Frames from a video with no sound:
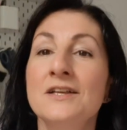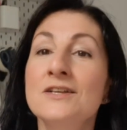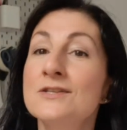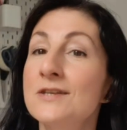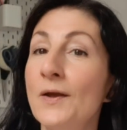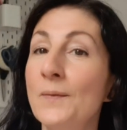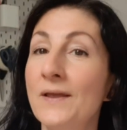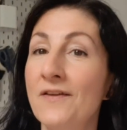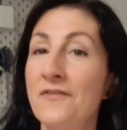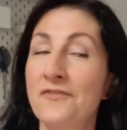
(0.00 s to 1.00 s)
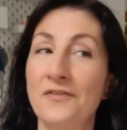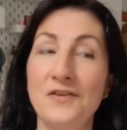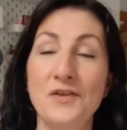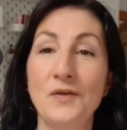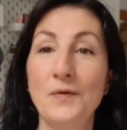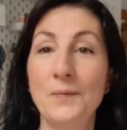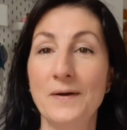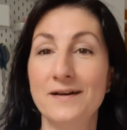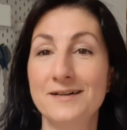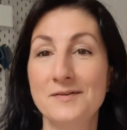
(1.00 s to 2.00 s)
So if
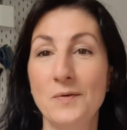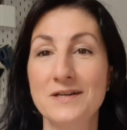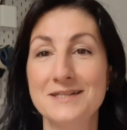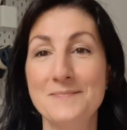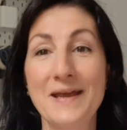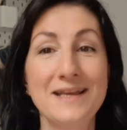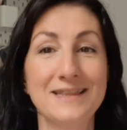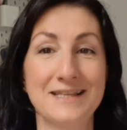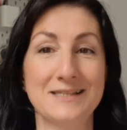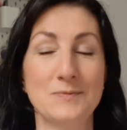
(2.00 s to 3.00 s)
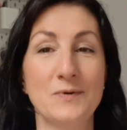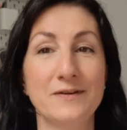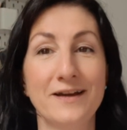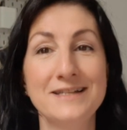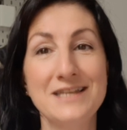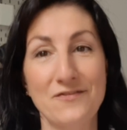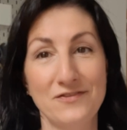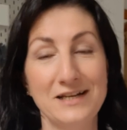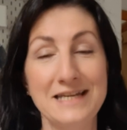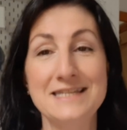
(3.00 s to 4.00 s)
you wanted to make this one, I'd
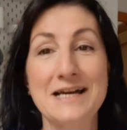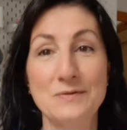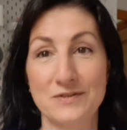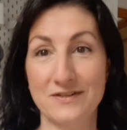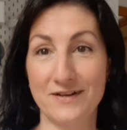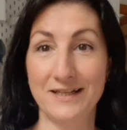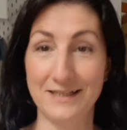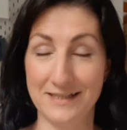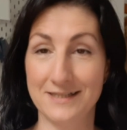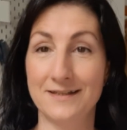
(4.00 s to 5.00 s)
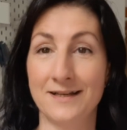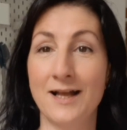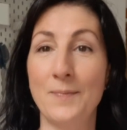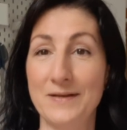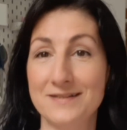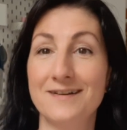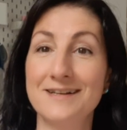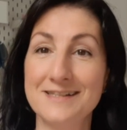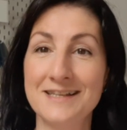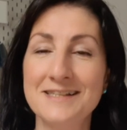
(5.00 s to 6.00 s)
definitely downsize a couple of
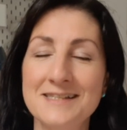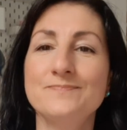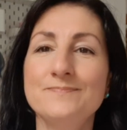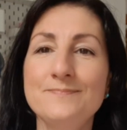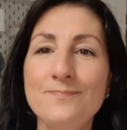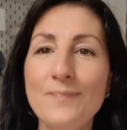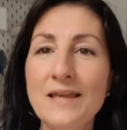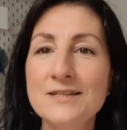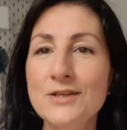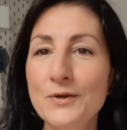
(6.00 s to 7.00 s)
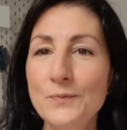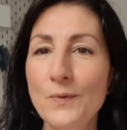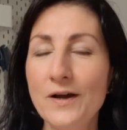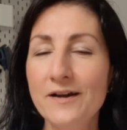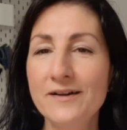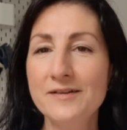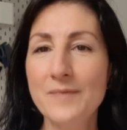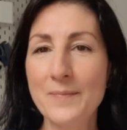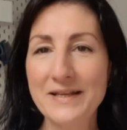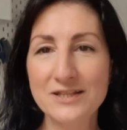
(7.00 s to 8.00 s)
sizes. So
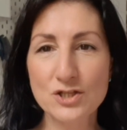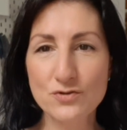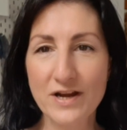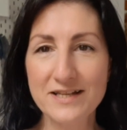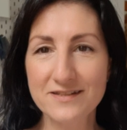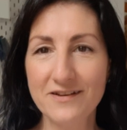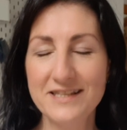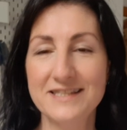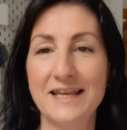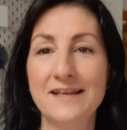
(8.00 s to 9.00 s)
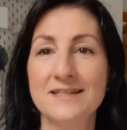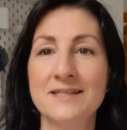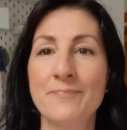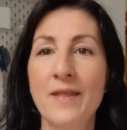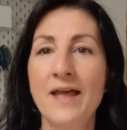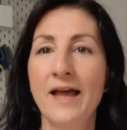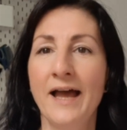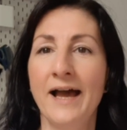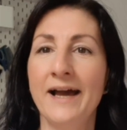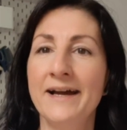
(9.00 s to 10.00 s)
I made the straight size 6,
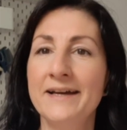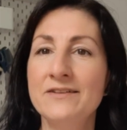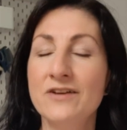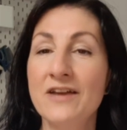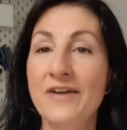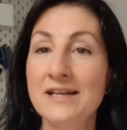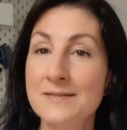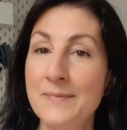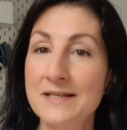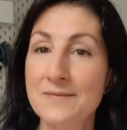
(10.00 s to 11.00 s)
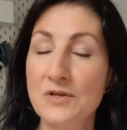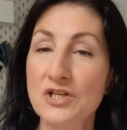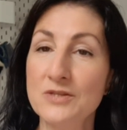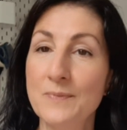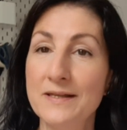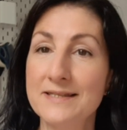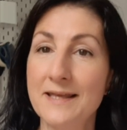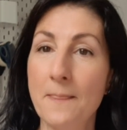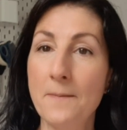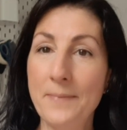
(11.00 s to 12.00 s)
and I've had to make some adjustments
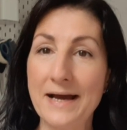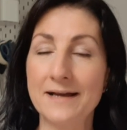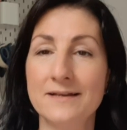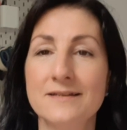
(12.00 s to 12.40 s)
in the back.